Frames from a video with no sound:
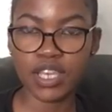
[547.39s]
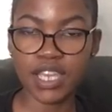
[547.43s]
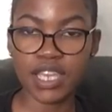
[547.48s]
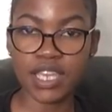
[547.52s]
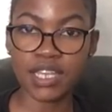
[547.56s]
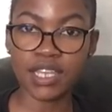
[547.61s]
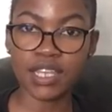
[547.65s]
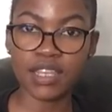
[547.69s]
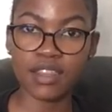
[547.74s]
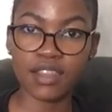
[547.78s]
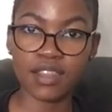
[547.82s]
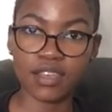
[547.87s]

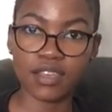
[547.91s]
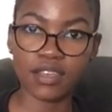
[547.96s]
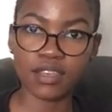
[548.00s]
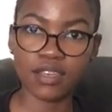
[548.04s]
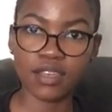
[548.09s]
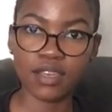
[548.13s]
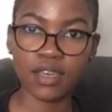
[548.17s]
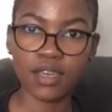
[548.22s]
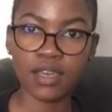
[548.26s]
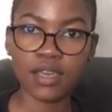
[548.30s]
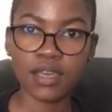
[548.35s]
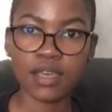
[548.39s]
anything.
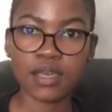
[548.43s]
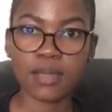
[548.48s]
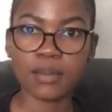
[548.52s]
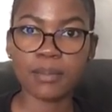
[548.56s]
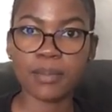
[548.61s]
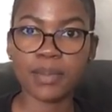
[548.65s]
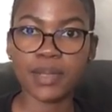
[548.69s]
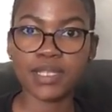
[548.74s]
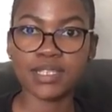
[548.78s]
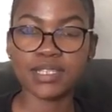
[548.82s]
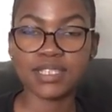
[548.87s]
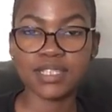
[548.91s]

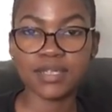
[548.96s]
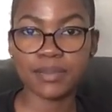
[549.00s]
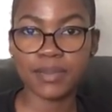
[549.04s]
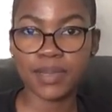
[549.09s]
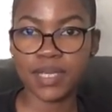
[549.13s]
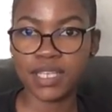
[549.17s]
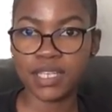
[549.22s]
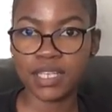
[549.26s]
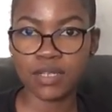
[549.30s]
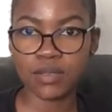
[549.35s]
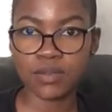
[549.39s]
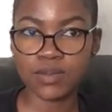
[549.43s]
But
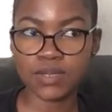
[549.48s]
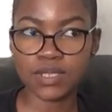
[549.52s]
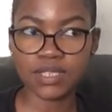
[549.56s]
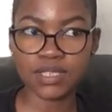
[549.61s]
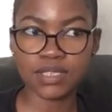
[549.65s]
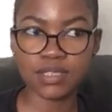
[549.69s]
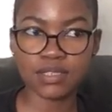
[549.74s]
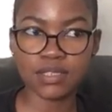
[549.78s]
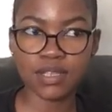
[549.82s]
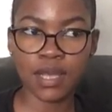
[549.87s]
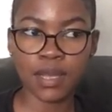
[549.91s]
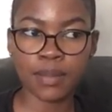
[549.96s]
Sabina
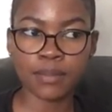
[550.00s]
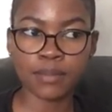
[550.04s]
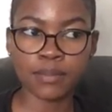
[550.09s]
was